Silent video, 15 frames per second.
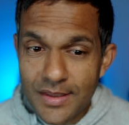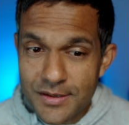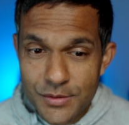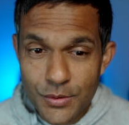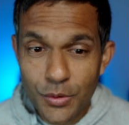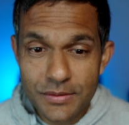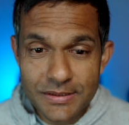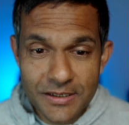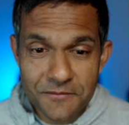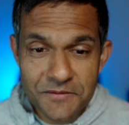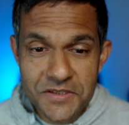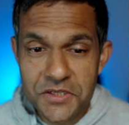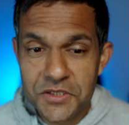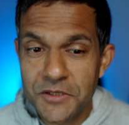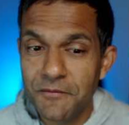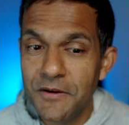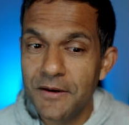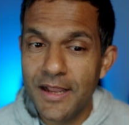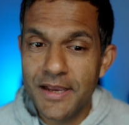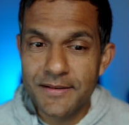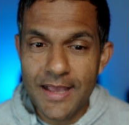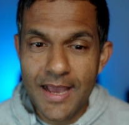So the conversation went
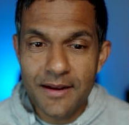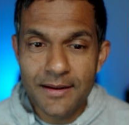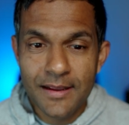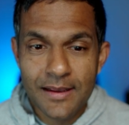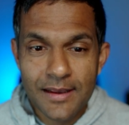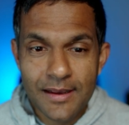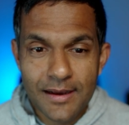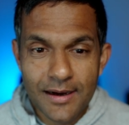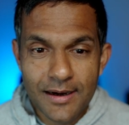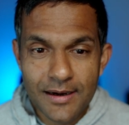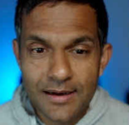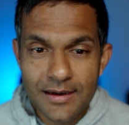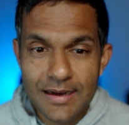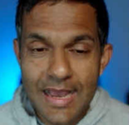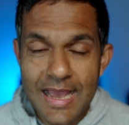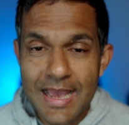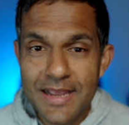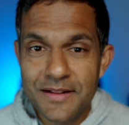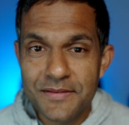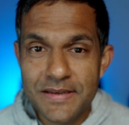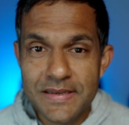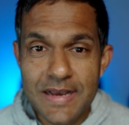like that. Uh,
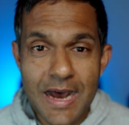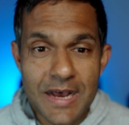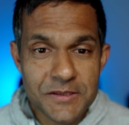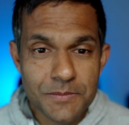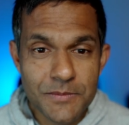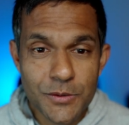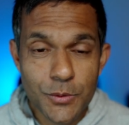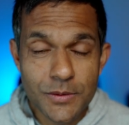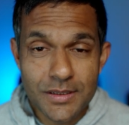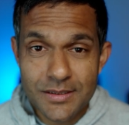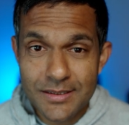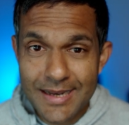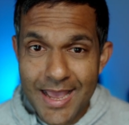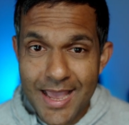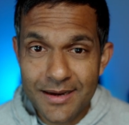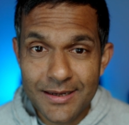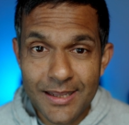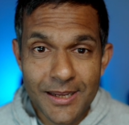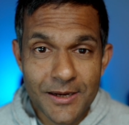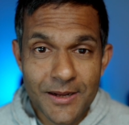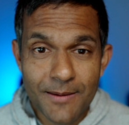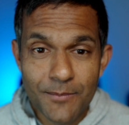and they asked me to contact
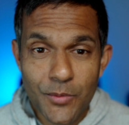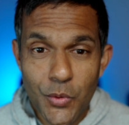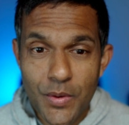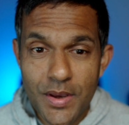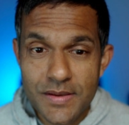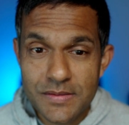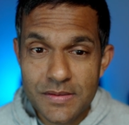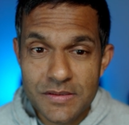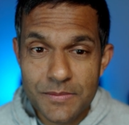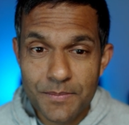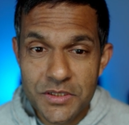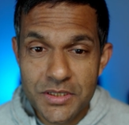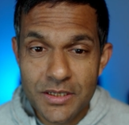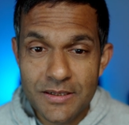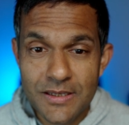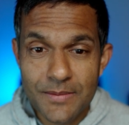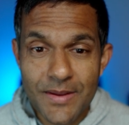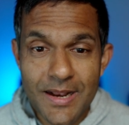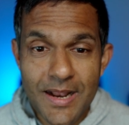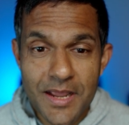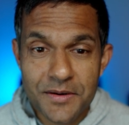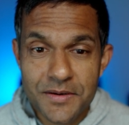AWS a special
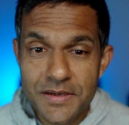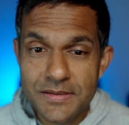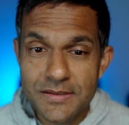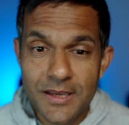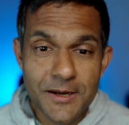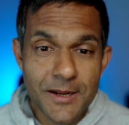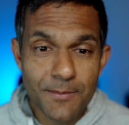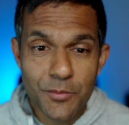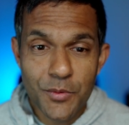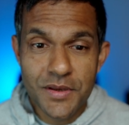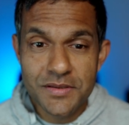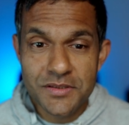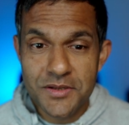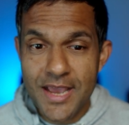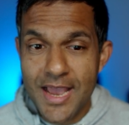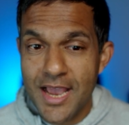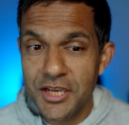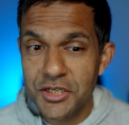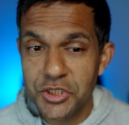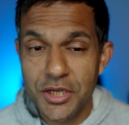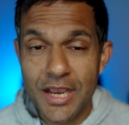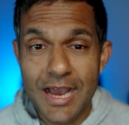email address,
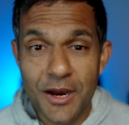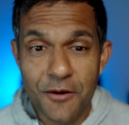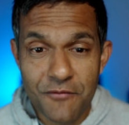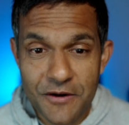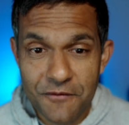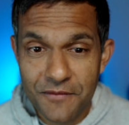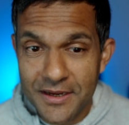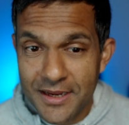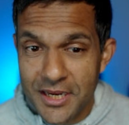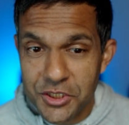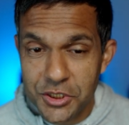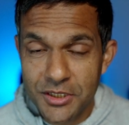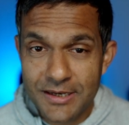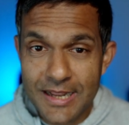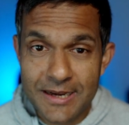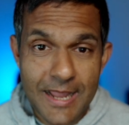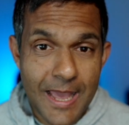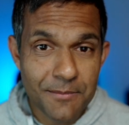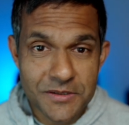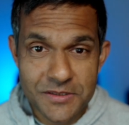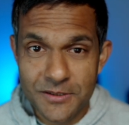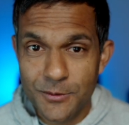aws-verification uh, at
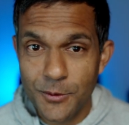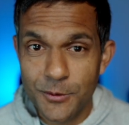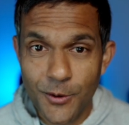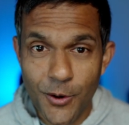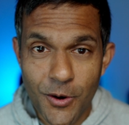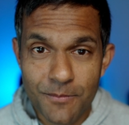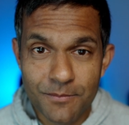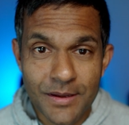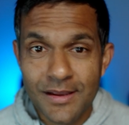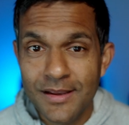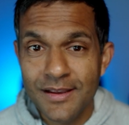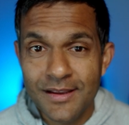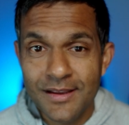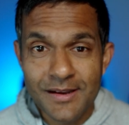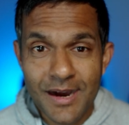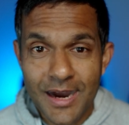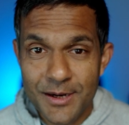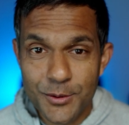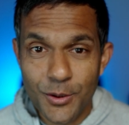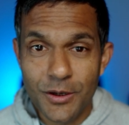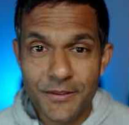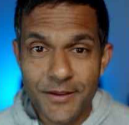amazon.com. I
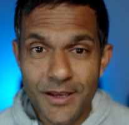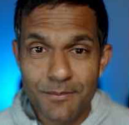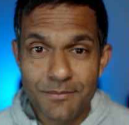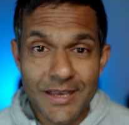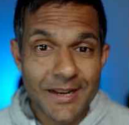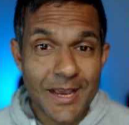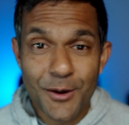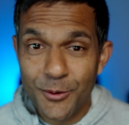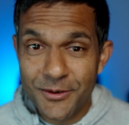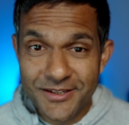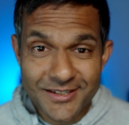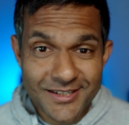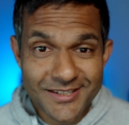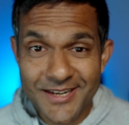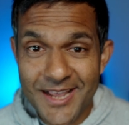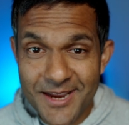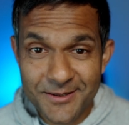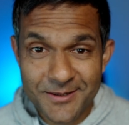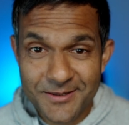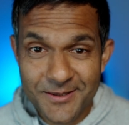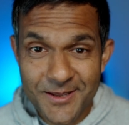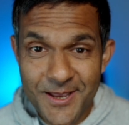told them that I already
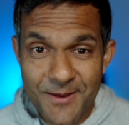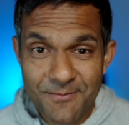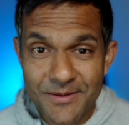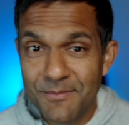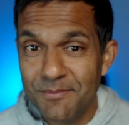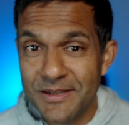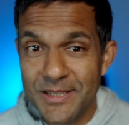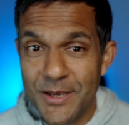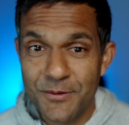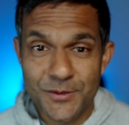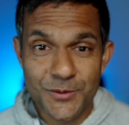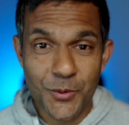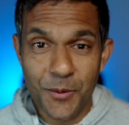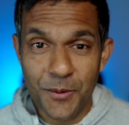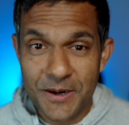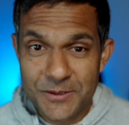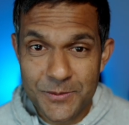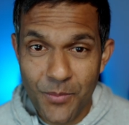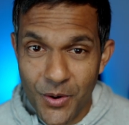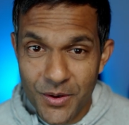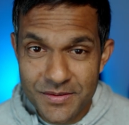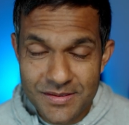contacted them, but there was no
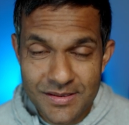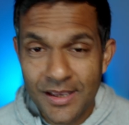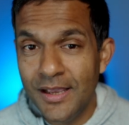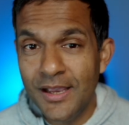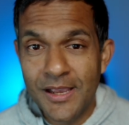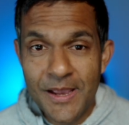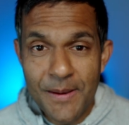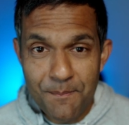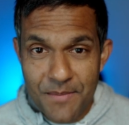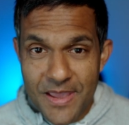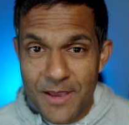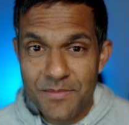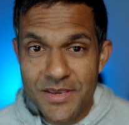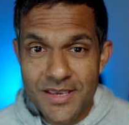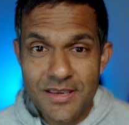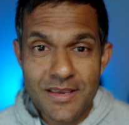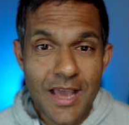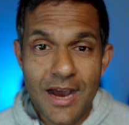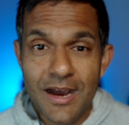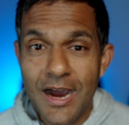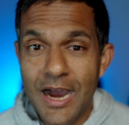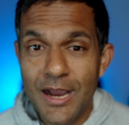response. Maybe
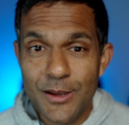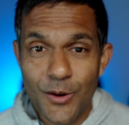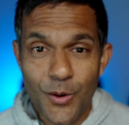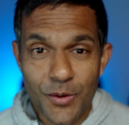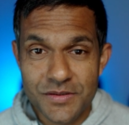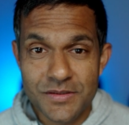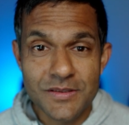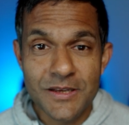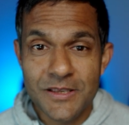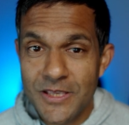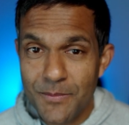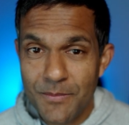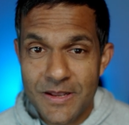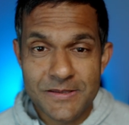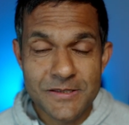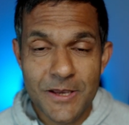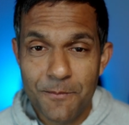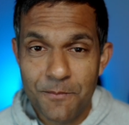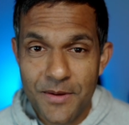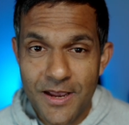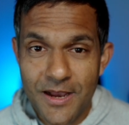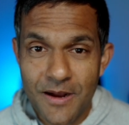uh, I lost the email
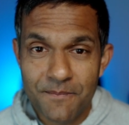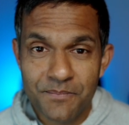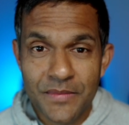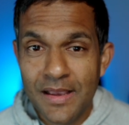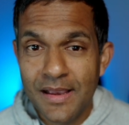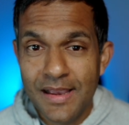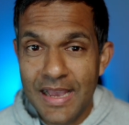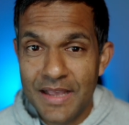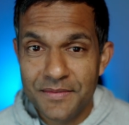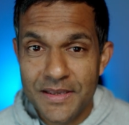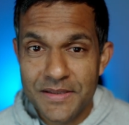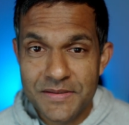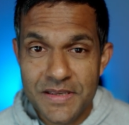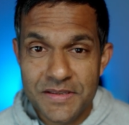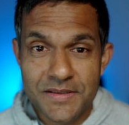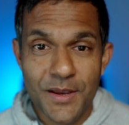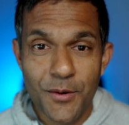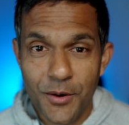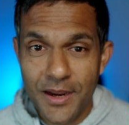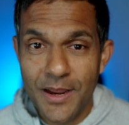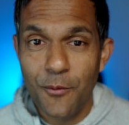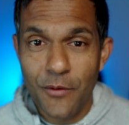somewhere. And then they say,
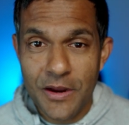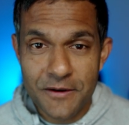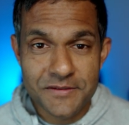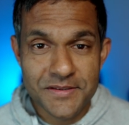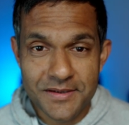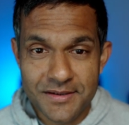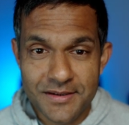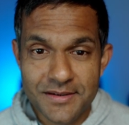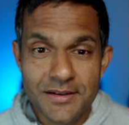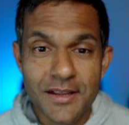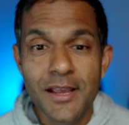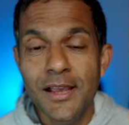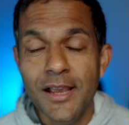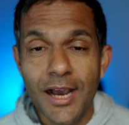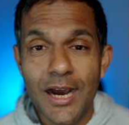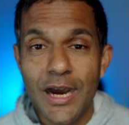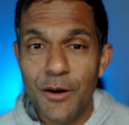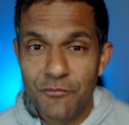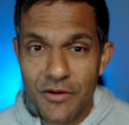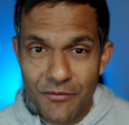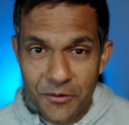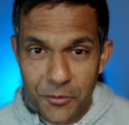okay, wait a second. Uh,
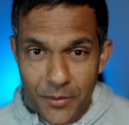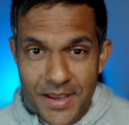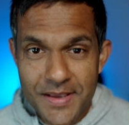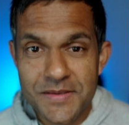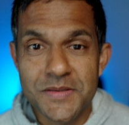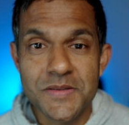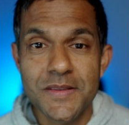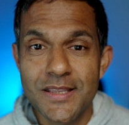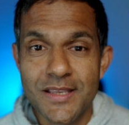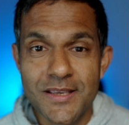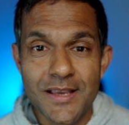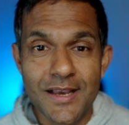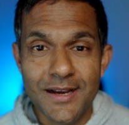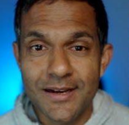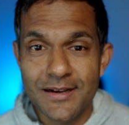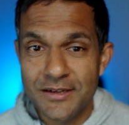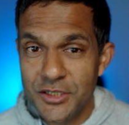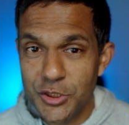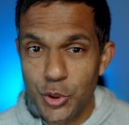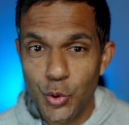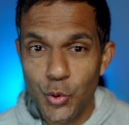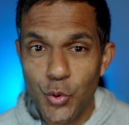we will raise the uh,
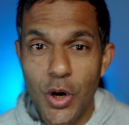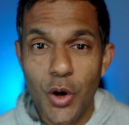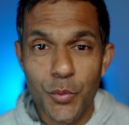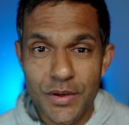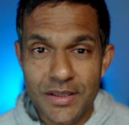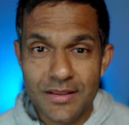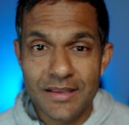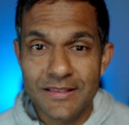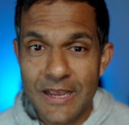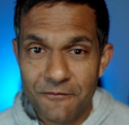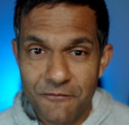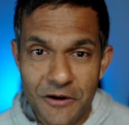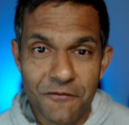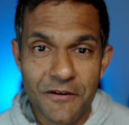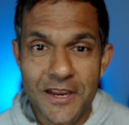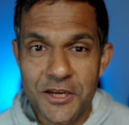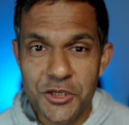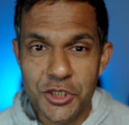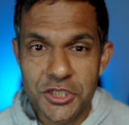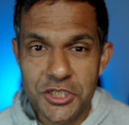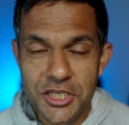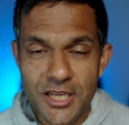issue with that
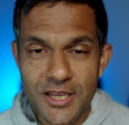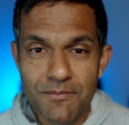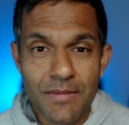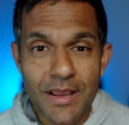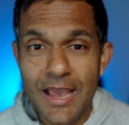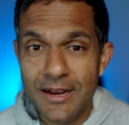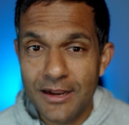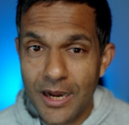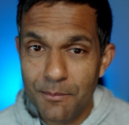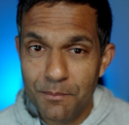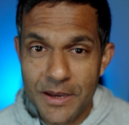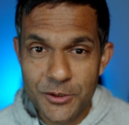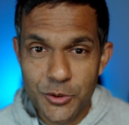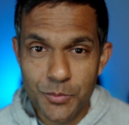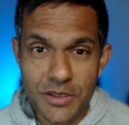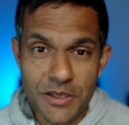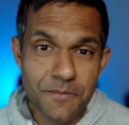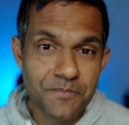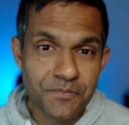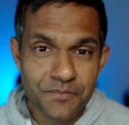verification team and come back to me.